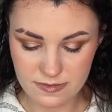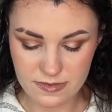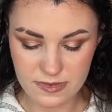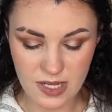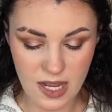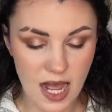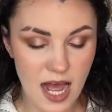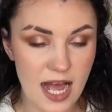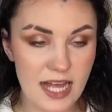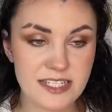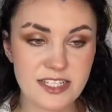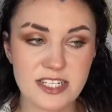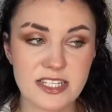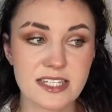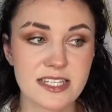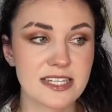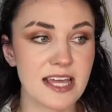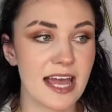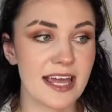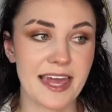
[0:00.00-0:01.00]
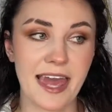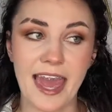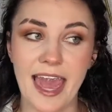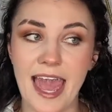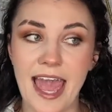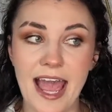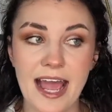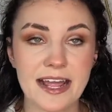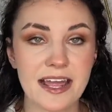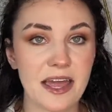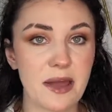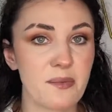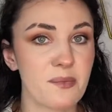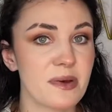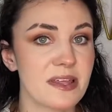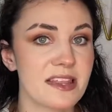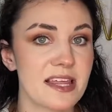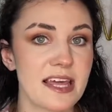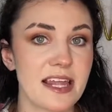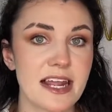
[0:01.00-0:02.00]
I can't get
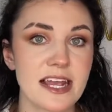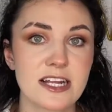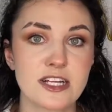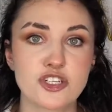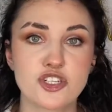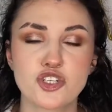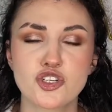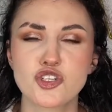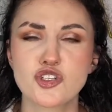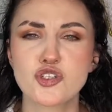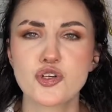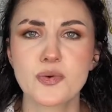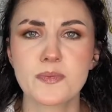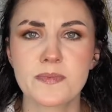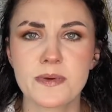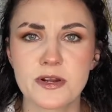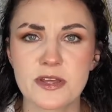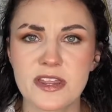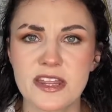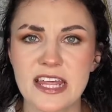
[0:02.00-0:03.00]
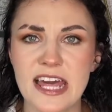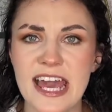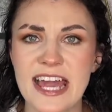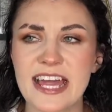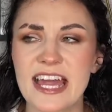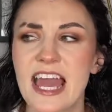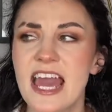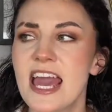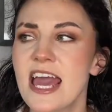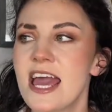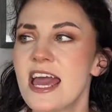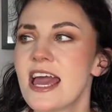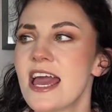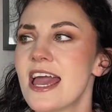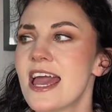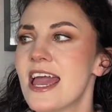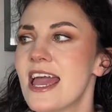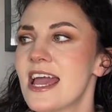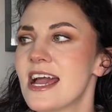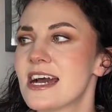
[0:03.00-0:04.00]
with it. It is super thick,
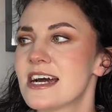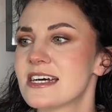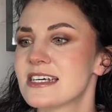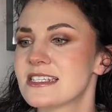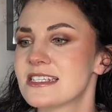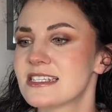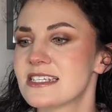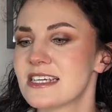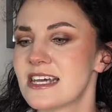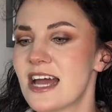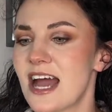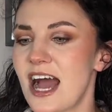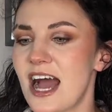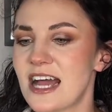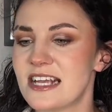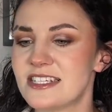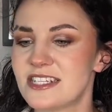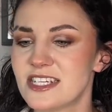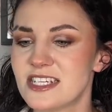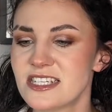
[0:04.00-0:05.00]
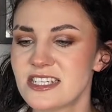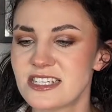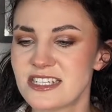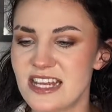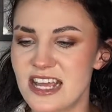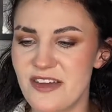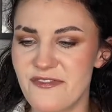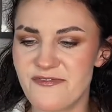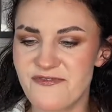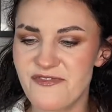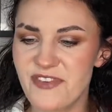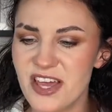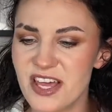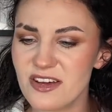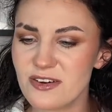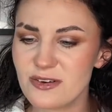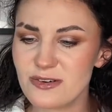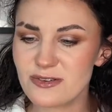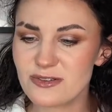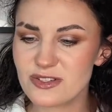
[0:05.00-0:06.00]
and it
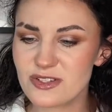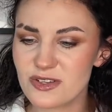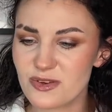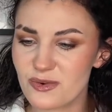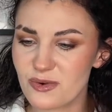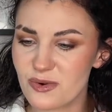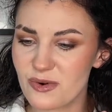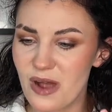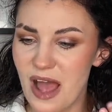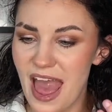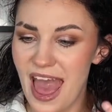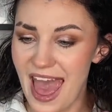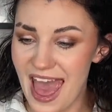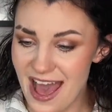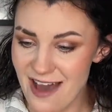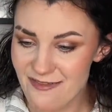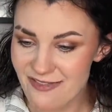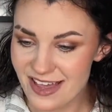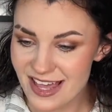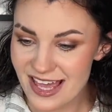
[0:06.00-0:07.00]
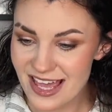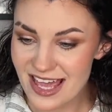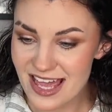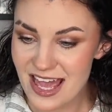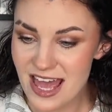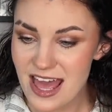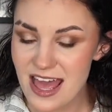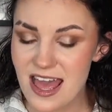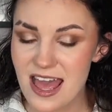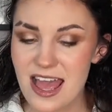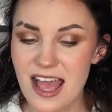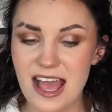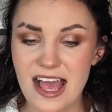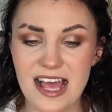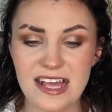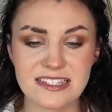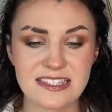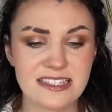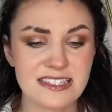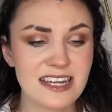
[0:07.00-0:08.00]
feels heavy.
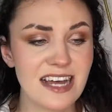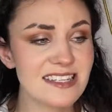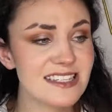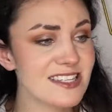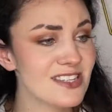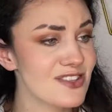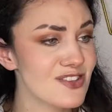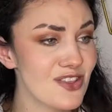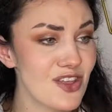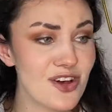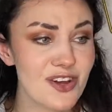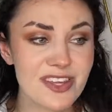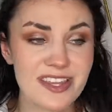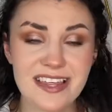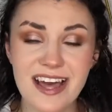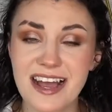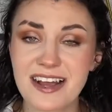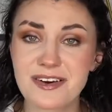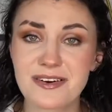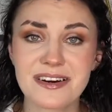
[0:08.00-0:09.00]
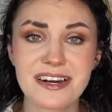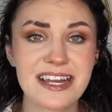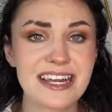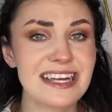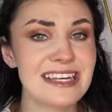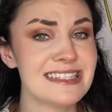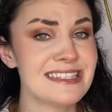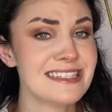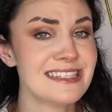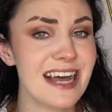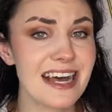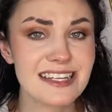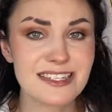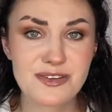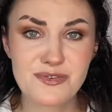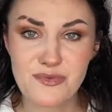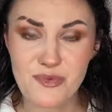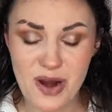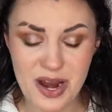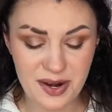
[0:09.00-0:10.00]
It doesn't look that great. It
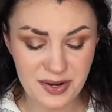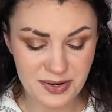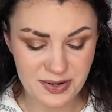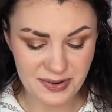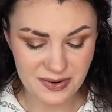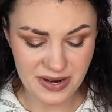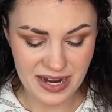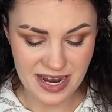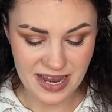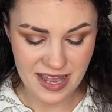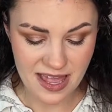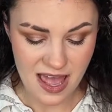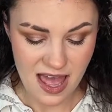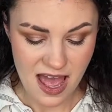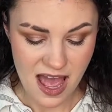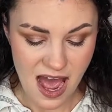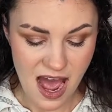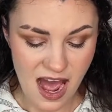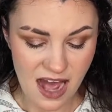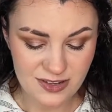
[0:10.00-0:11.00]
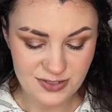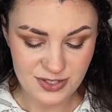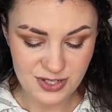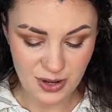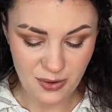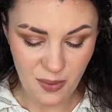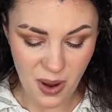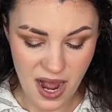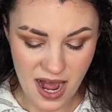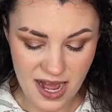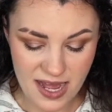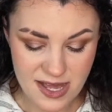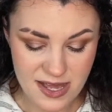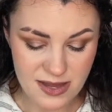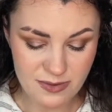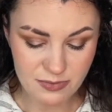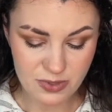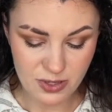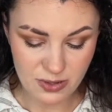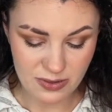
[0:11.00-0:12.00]
doesn't wear great. So I
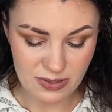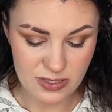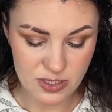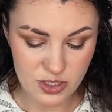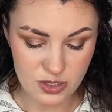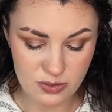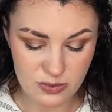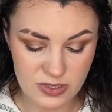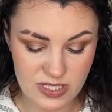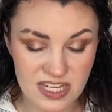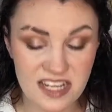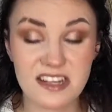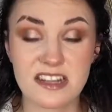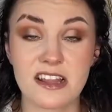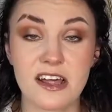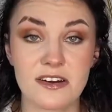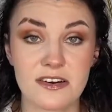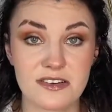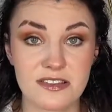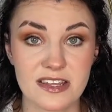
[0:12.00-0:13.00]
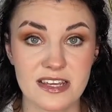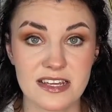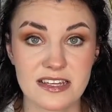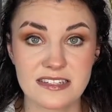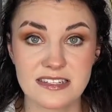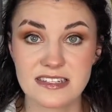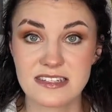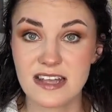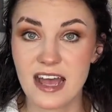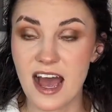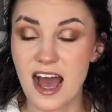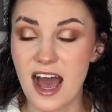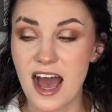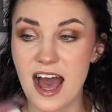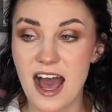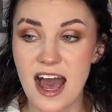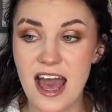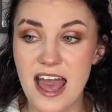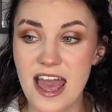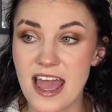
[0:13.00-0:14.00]
am going to declutter this.
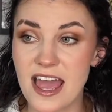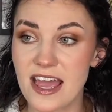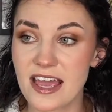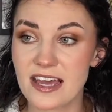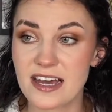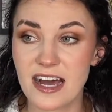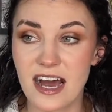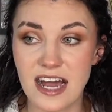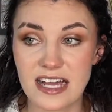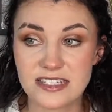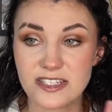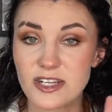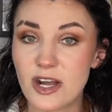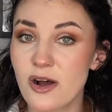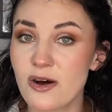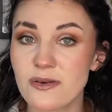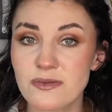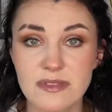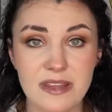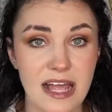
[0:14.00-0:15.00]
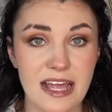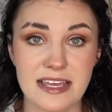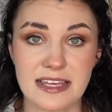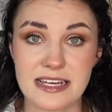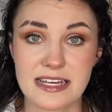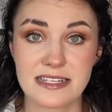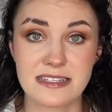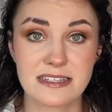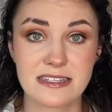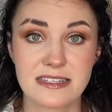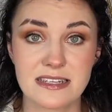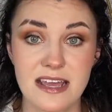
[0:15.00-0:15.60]
I don't like it.